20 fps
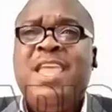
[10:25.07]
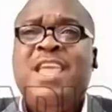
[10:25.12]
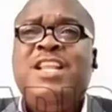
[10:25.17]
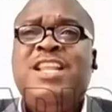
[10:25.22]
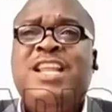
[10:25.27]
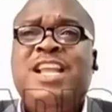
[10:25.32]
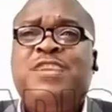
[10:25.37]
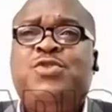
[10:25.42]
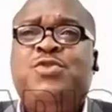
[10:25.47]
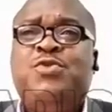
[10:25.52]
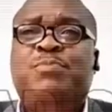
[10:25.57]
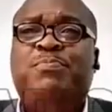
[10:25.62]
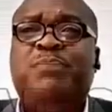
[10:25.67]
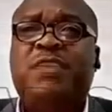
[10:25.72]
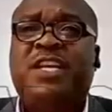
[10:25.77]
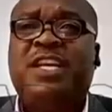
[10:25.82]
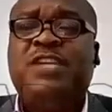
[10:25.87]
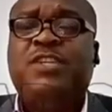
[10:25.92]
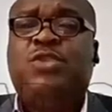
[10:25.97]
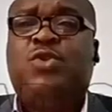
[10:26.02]
They should
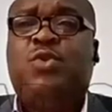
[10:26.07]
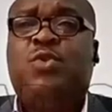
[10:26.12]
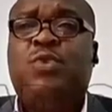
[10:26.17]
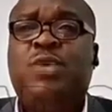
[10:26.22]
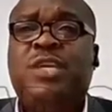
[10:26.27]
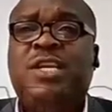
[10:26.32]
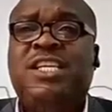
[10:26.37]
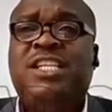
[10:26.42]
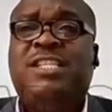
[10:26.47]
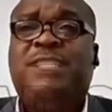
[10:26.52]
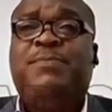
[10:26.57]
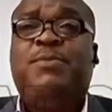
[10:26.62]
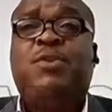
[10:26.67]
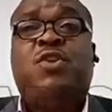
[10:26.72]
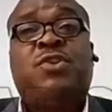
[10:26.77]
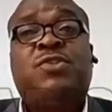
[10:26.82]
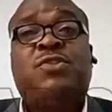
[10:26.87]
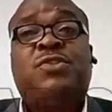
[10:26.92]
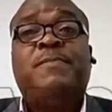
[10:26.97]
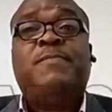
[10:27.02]
begin to ease,
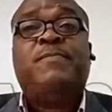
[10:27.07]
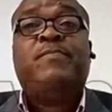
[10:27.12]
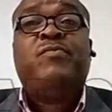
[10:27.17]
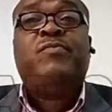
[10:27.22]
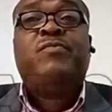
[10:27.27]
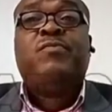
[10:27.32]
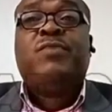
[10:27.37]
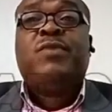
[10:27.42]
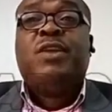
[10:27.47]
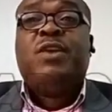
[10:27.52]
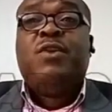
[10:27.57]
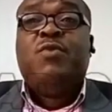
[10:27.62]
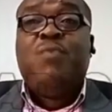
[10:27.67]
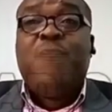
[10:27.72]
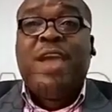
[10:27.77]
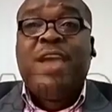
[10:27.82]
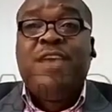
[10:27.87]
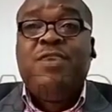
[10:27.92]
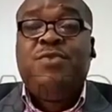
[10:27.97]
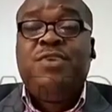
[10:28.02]
because
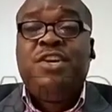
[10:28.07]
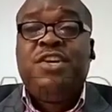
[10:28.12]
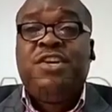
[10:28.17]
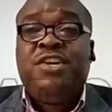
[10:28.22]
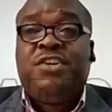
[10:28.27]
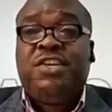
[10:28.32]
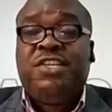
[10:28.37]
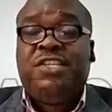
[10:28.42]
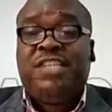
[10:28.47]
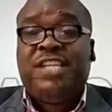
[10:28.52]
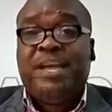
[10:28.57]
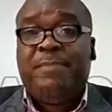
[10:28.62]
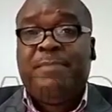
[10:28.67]
when you increase the